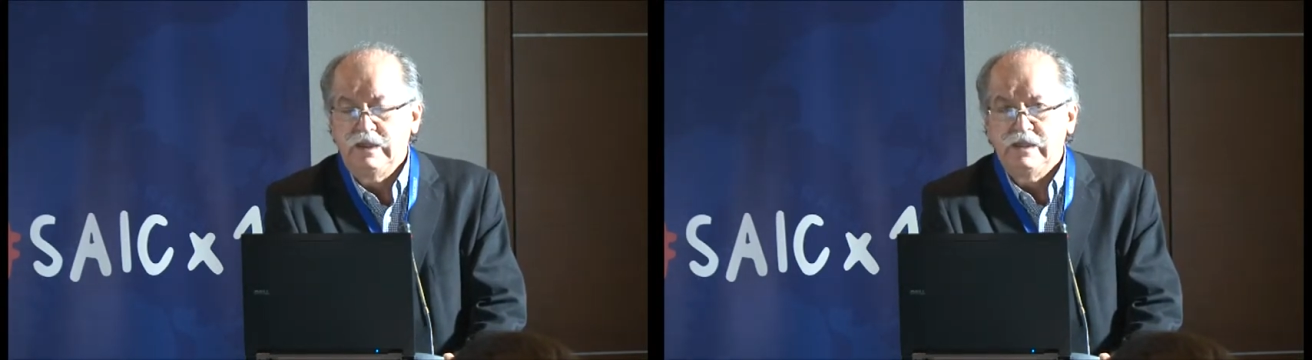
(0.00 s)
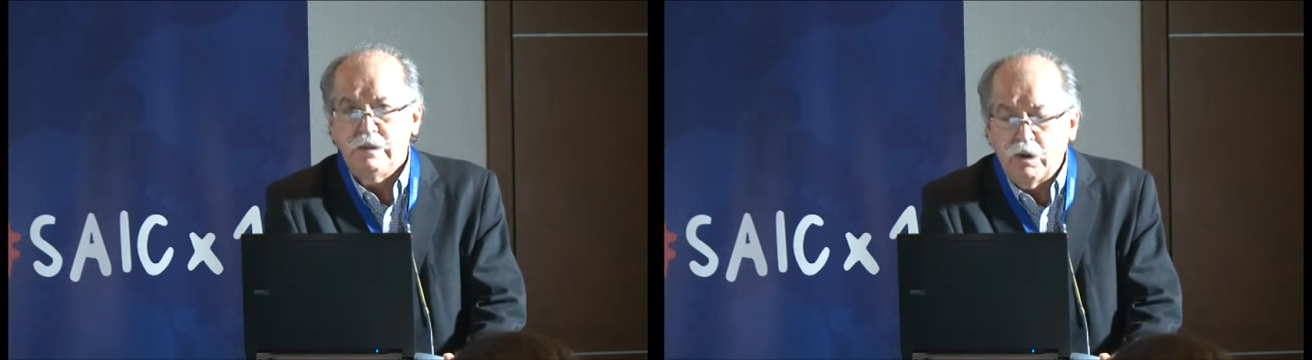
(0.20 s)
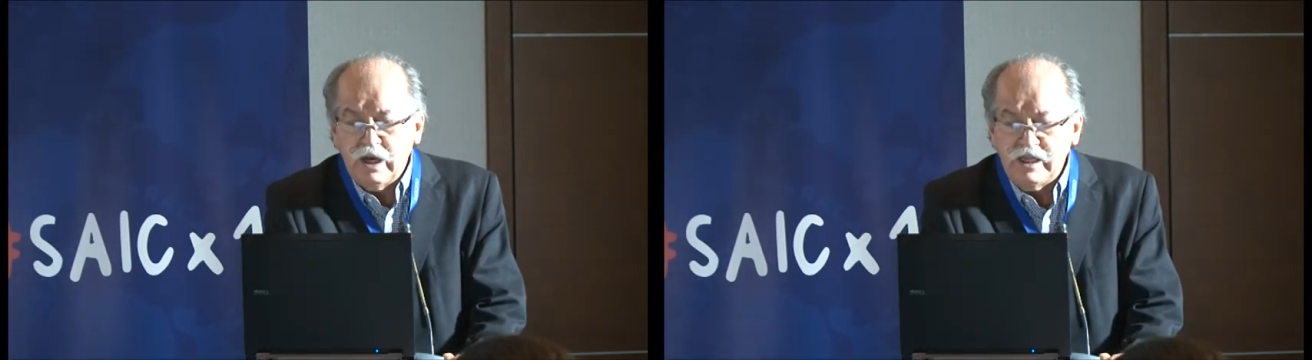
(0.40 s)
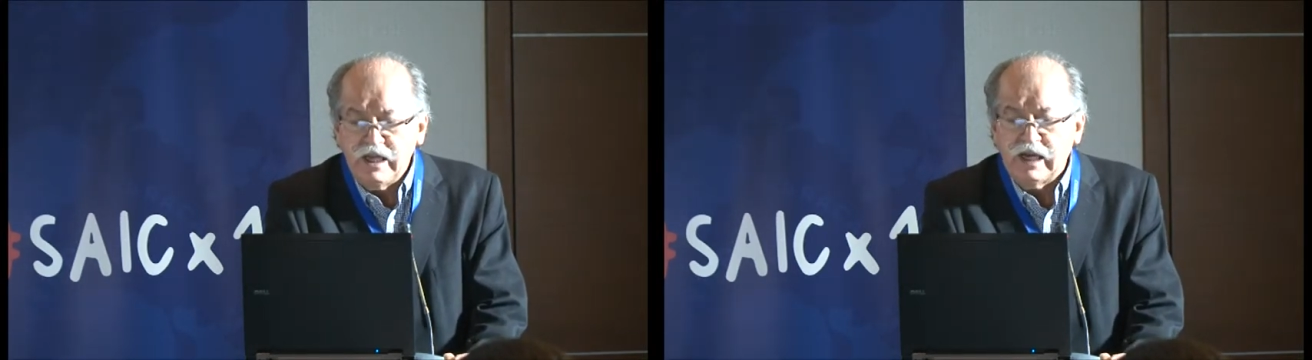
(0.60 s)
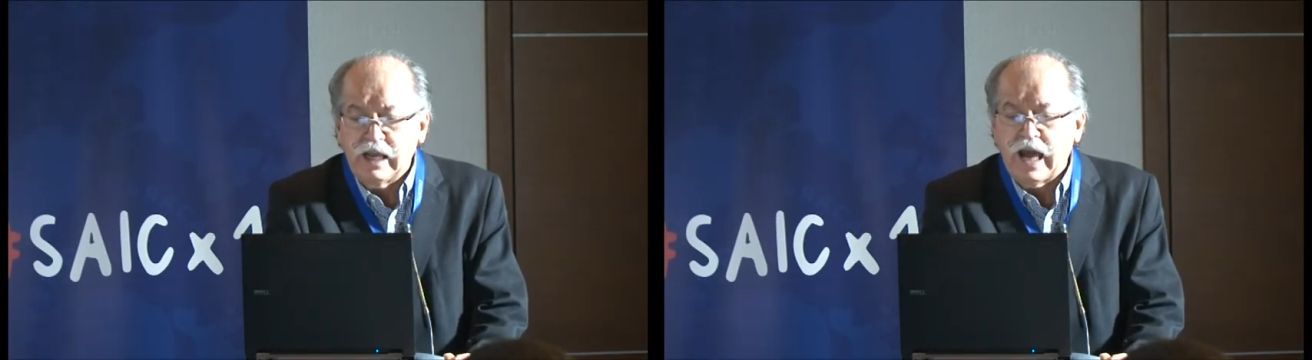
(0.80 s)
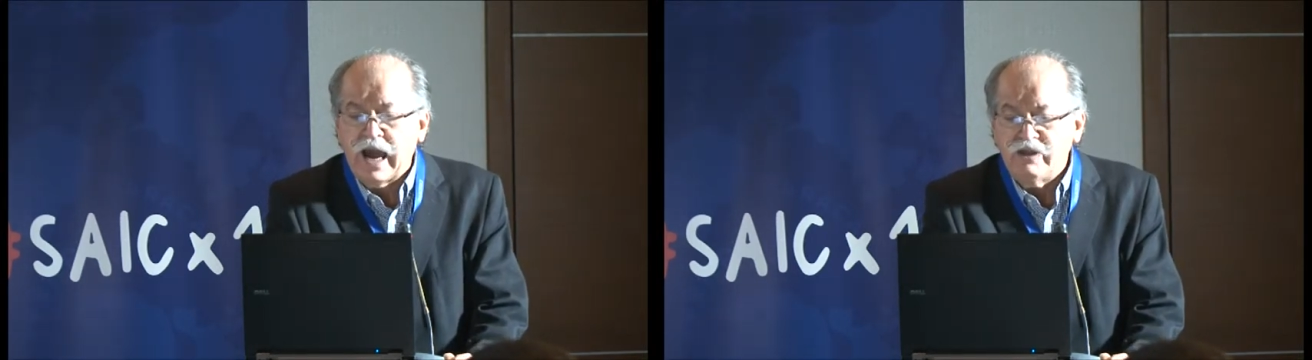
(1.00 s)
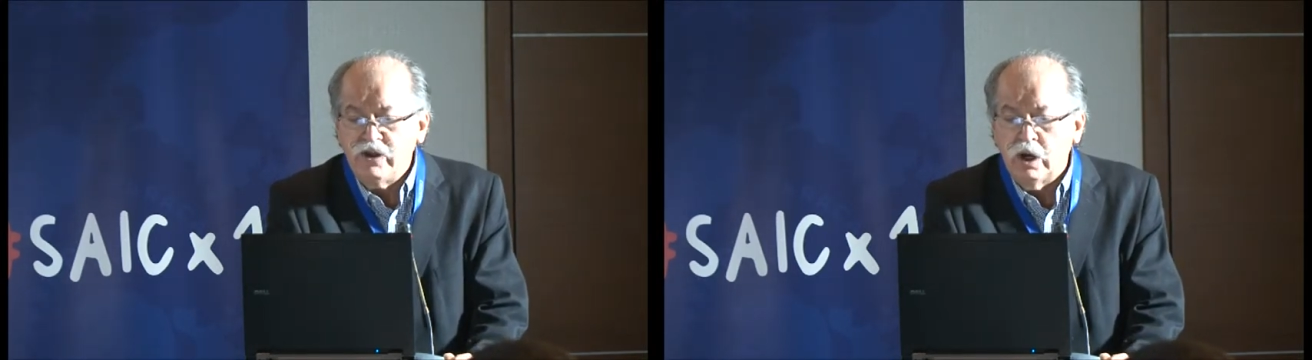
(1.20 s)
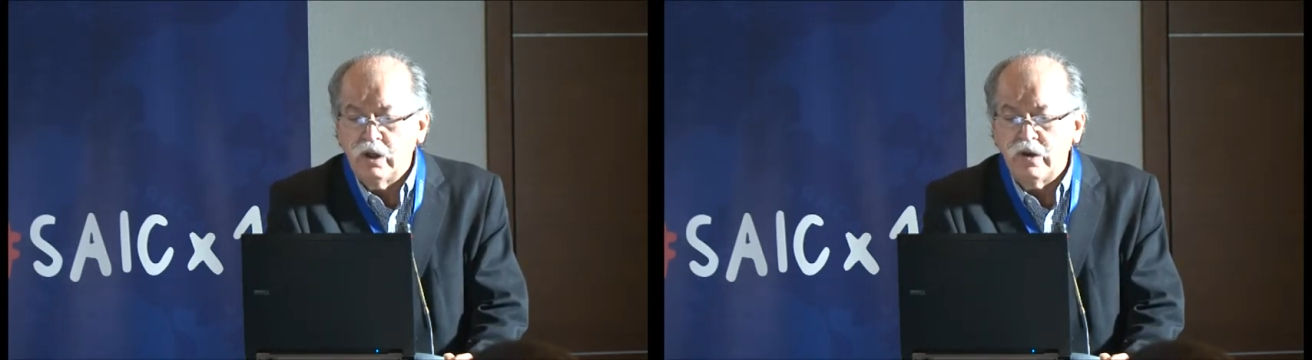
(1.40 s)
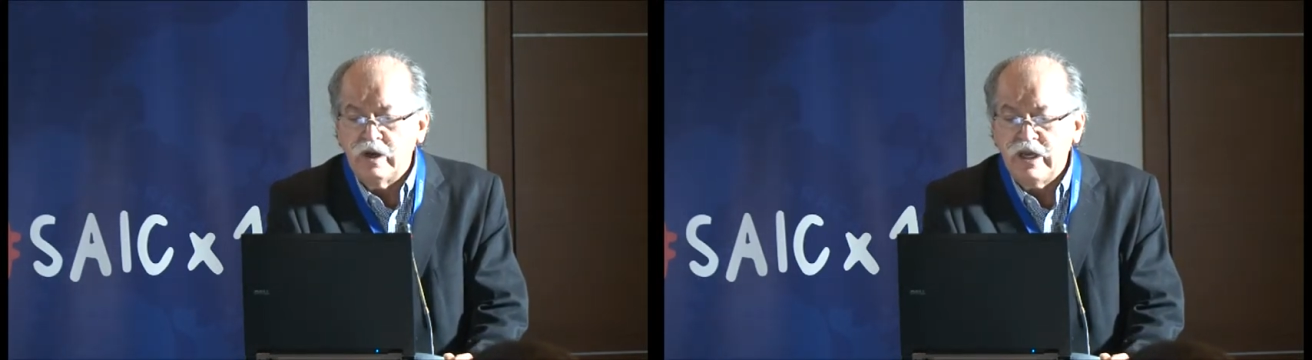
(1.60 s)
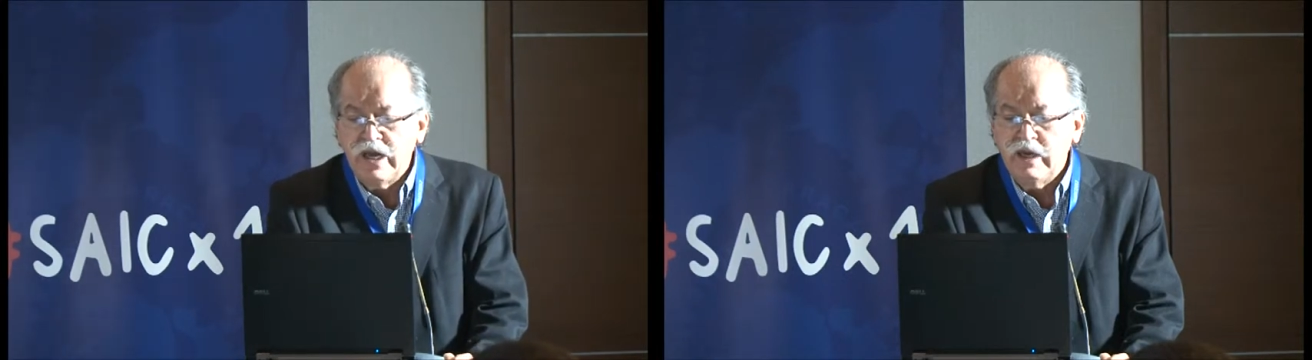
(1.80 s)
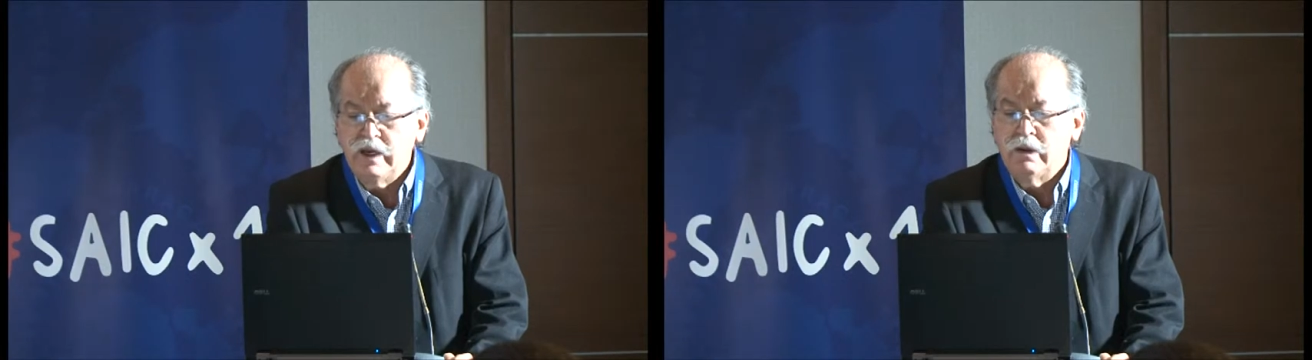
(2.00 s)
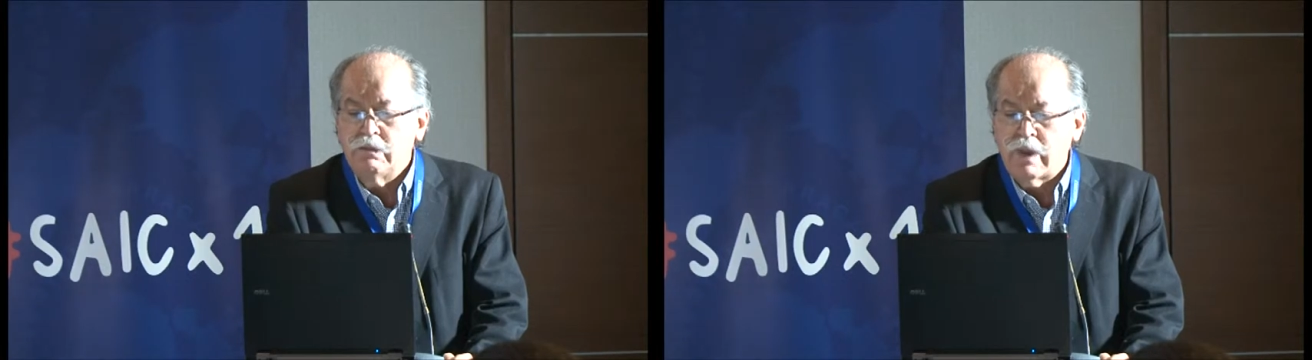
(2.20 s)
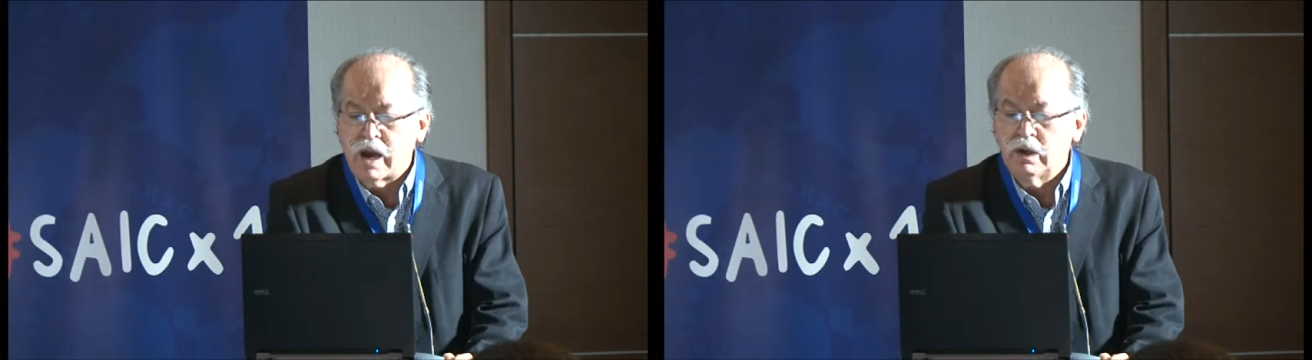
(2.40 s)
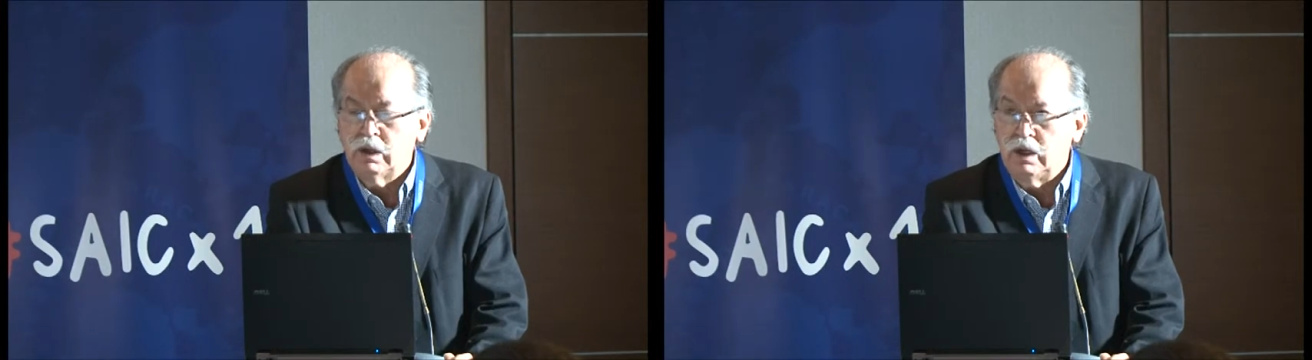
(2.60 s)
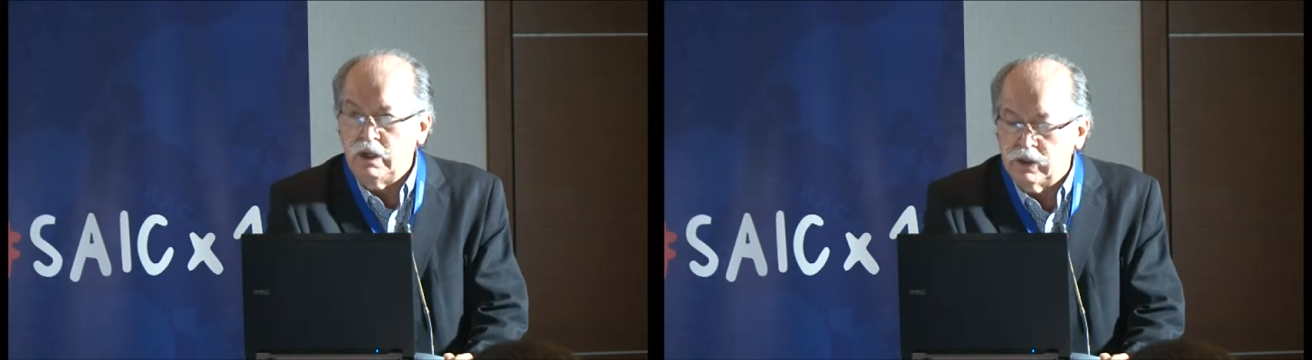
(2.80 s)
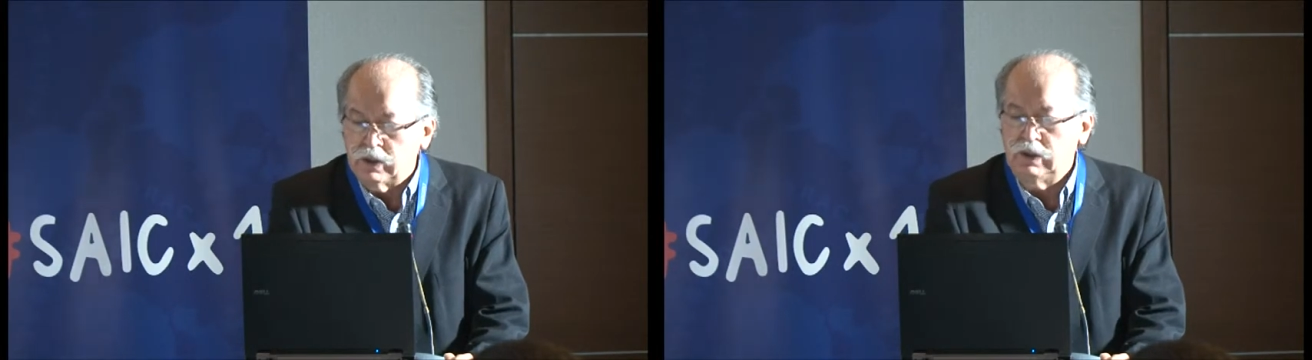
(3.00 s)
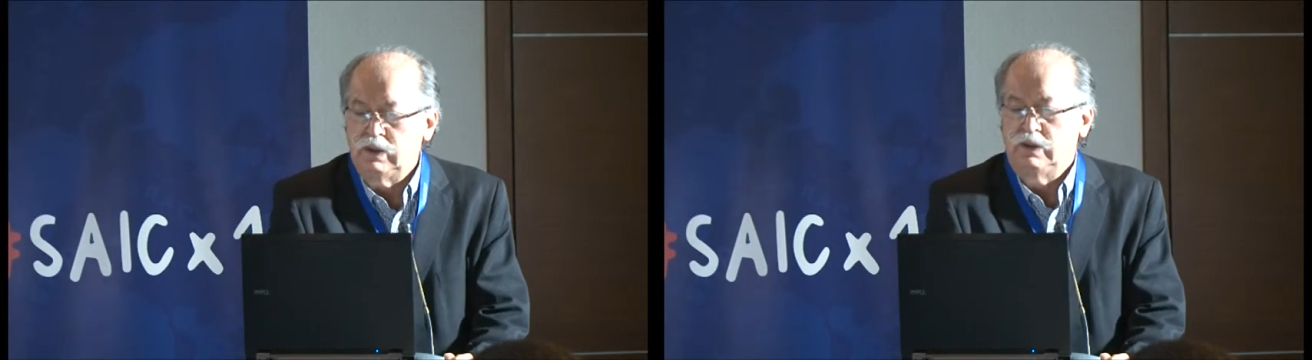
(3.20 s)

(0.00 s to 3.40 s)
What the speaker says: The political ideology mattered little.